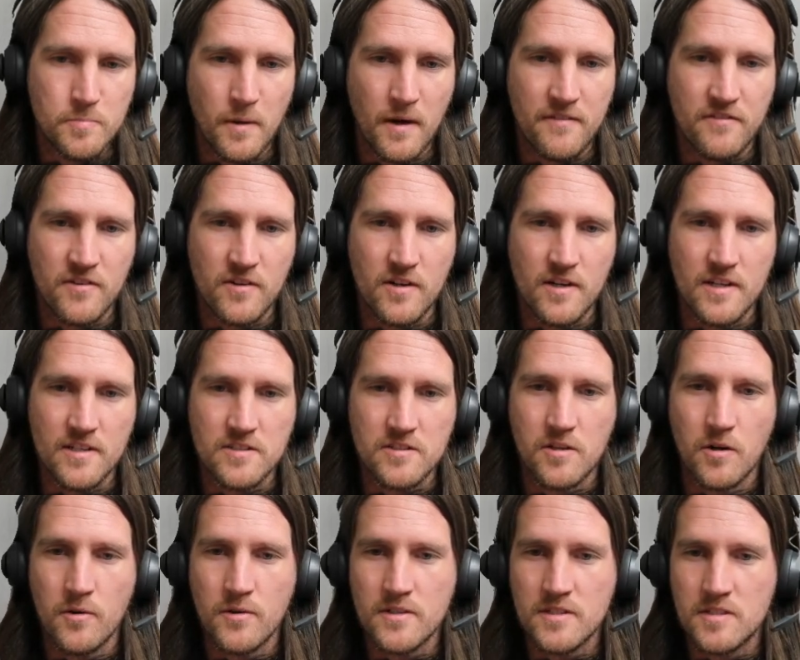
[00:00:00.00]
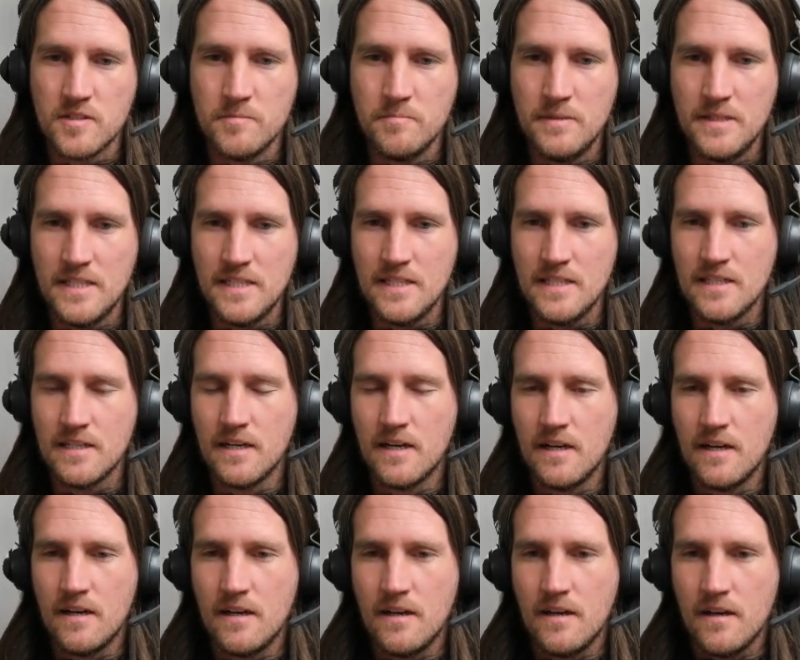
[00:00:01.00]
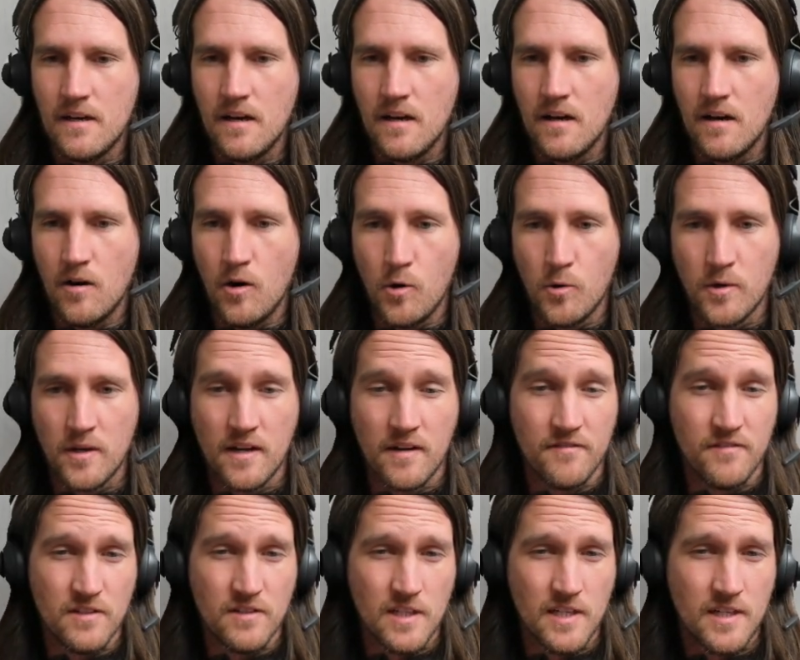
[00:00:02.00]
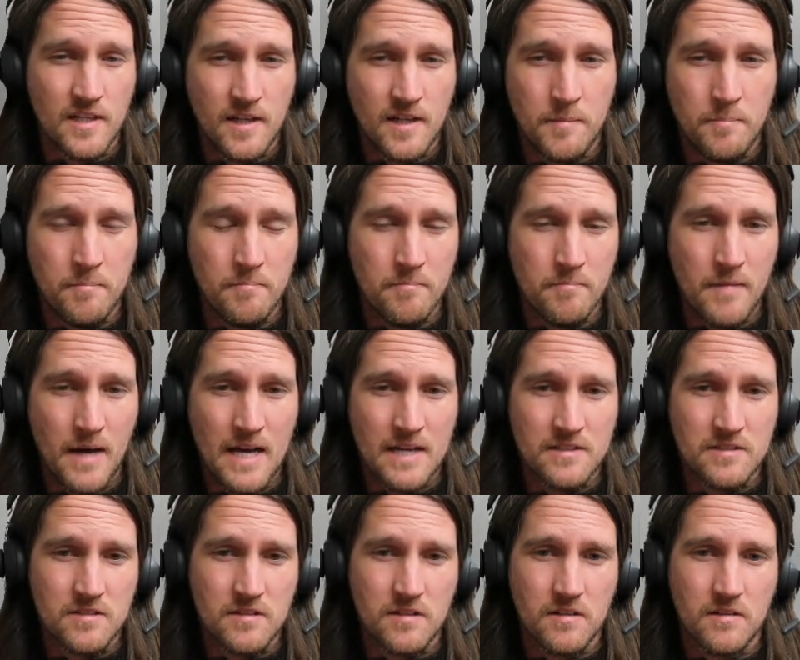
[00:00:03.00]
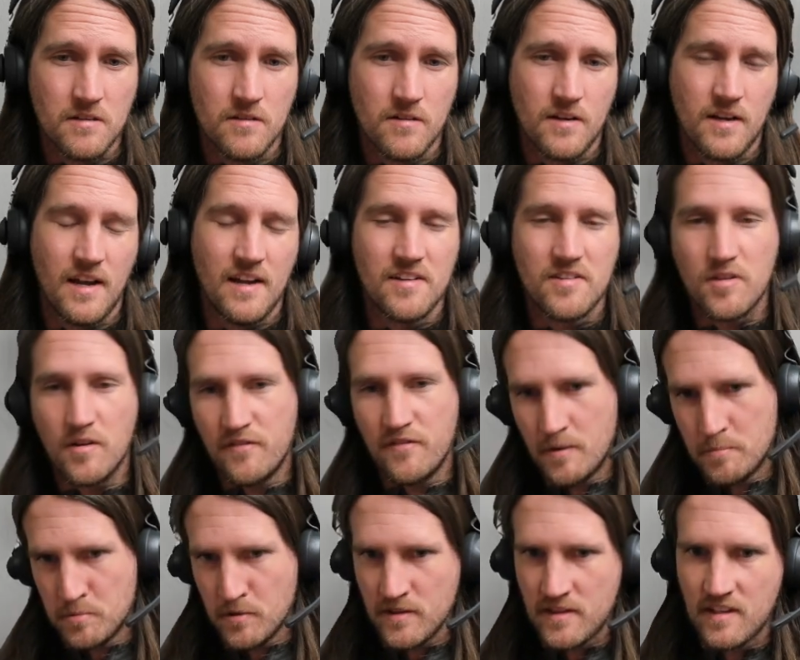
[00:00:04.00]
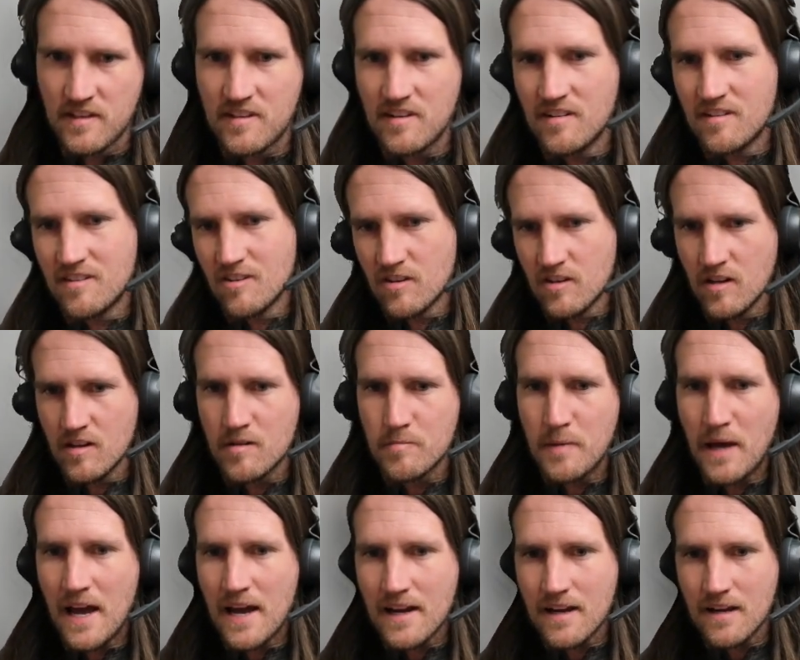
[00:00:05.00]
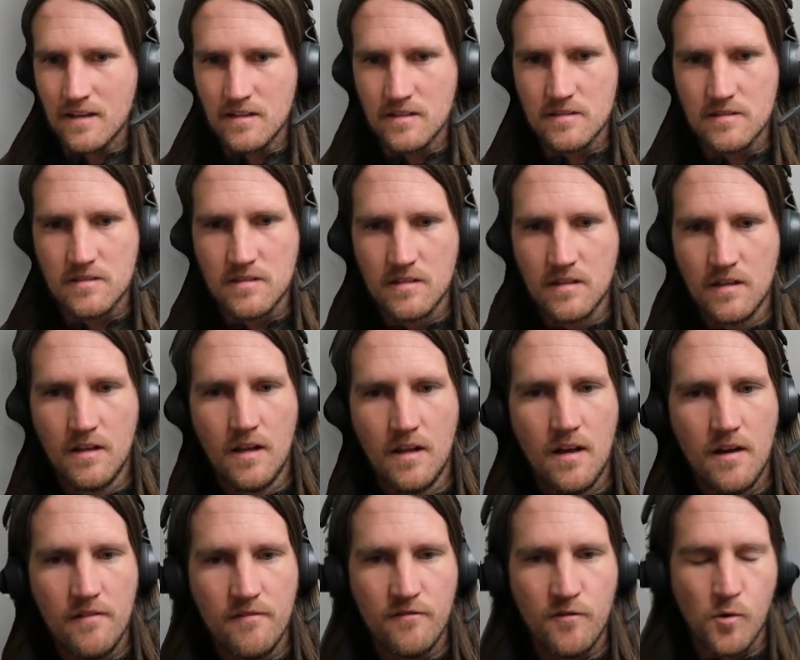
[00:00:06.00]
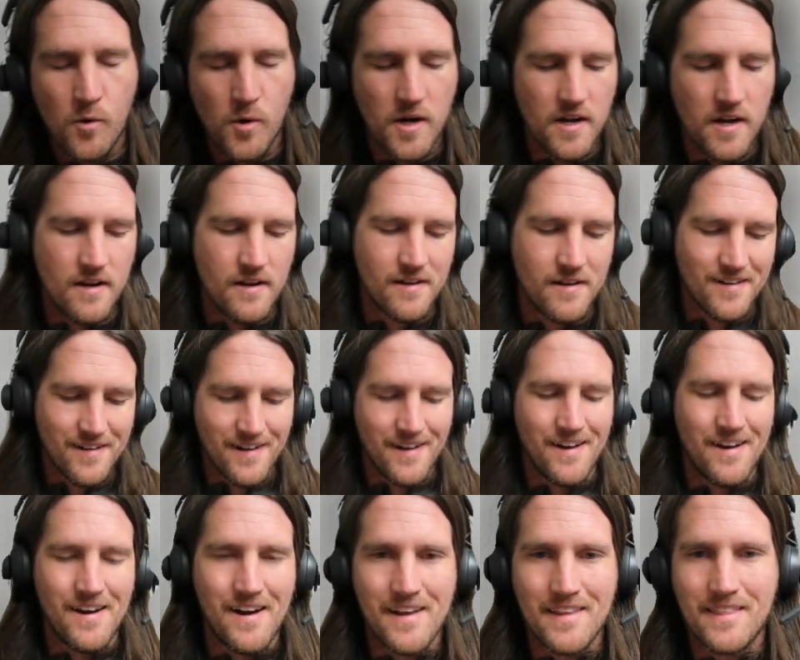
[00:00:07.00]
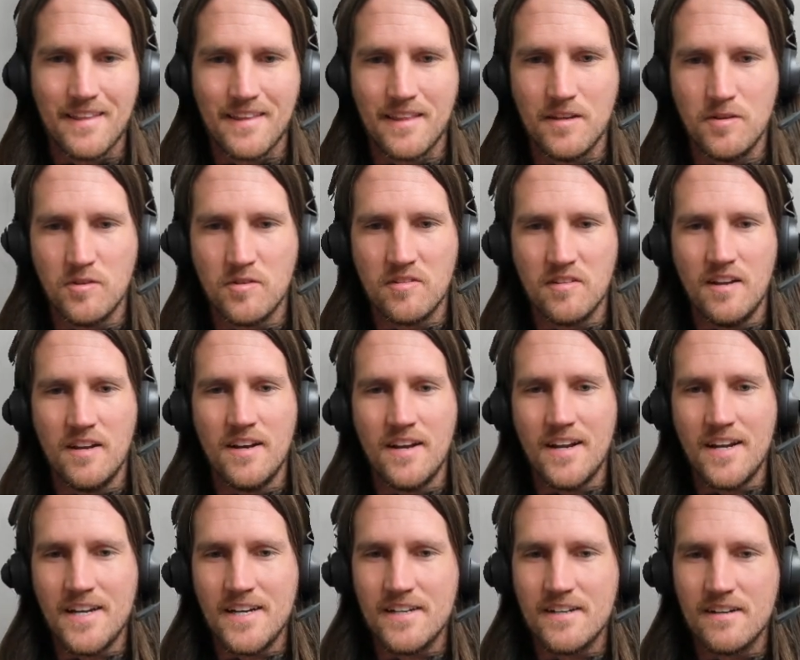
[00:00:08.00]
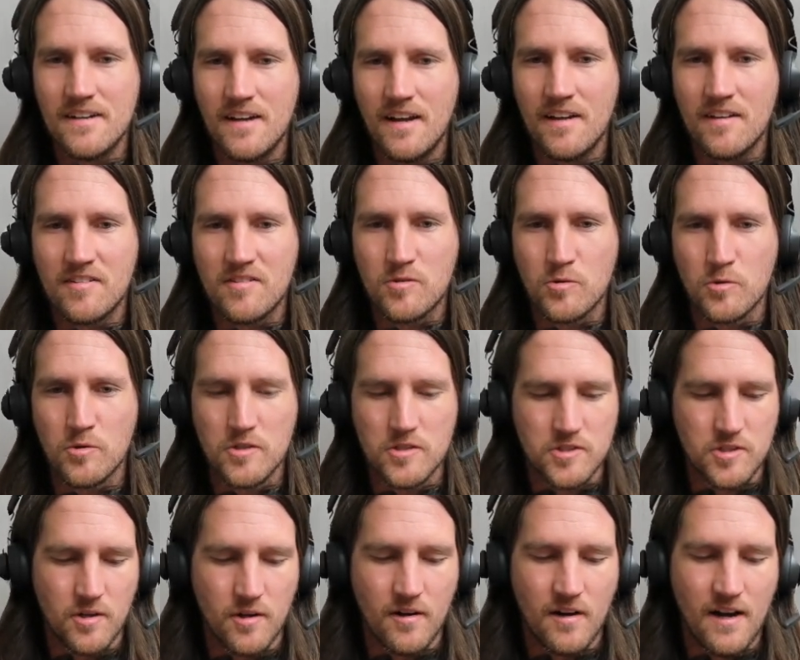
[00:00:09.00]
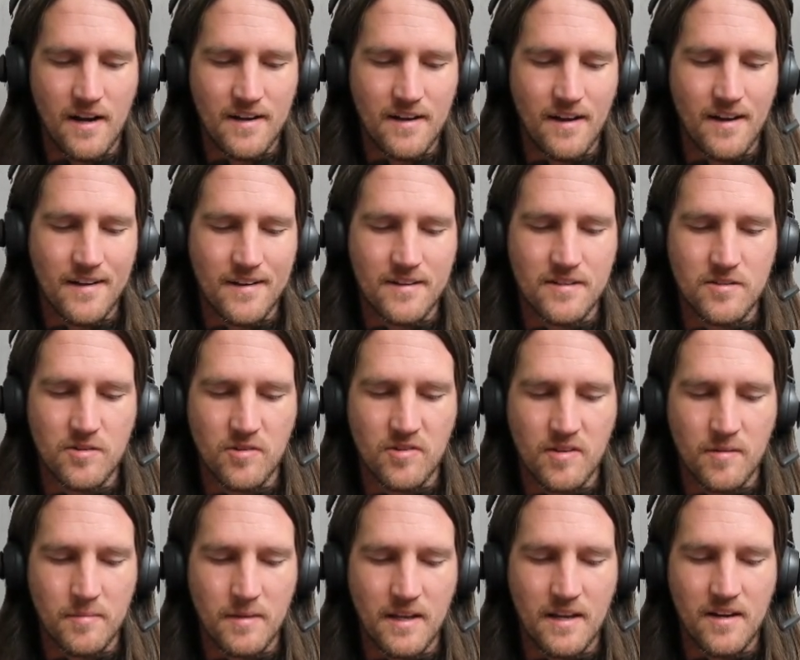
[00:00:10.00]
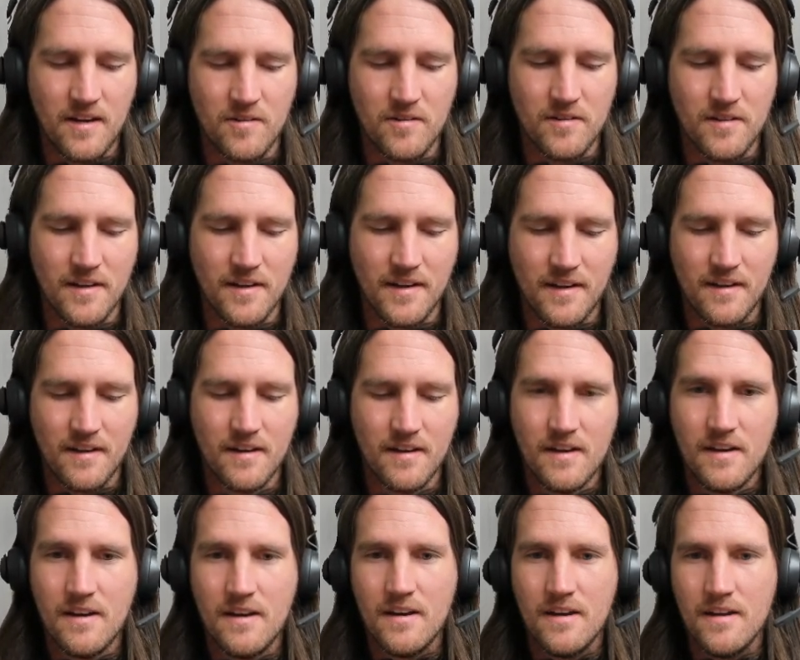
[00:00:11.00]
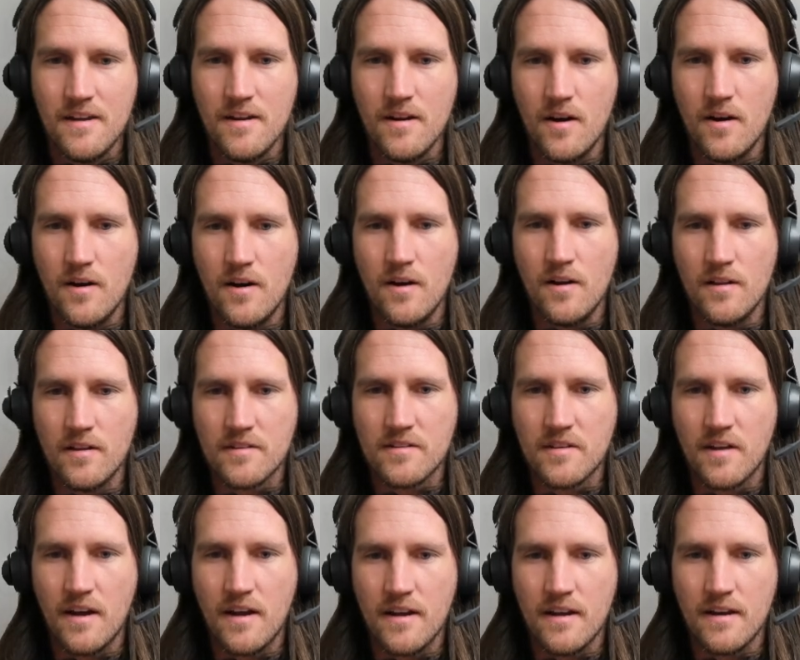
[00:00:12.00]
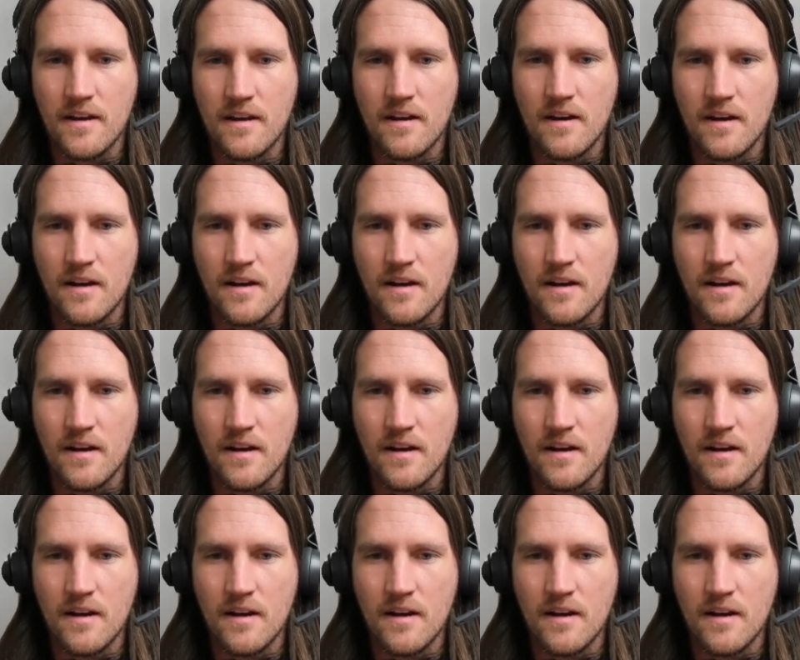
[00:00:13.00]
buffer is going to be holding a validity mask. Okay, so if I print this, it still comes back as void. I think they use int8 as storage, so I could do something here like, let's go ahead and